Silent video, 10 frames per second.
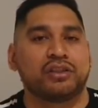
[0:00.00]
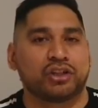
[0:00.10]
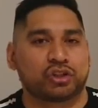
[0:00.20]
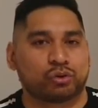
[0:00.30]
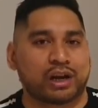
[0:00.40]

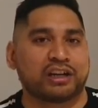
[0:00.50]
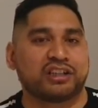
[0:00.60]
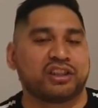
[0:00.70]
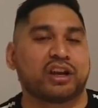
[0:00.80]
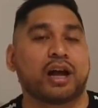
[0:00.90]
the
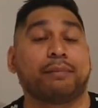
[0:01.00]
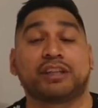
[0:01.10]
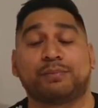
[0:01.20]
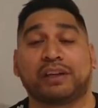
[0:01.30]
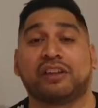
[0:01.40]
strategy that I'm
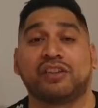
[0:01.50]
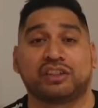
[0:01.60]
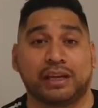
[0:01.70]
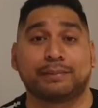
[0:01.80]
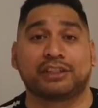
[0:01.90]
expecting the
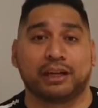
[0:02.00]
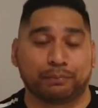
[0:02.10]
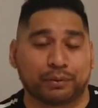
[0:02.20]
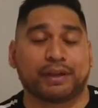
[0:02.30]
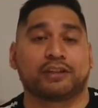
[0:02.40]
teams to
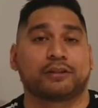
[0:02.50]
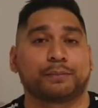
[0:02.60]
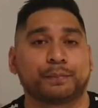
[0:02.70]
implement.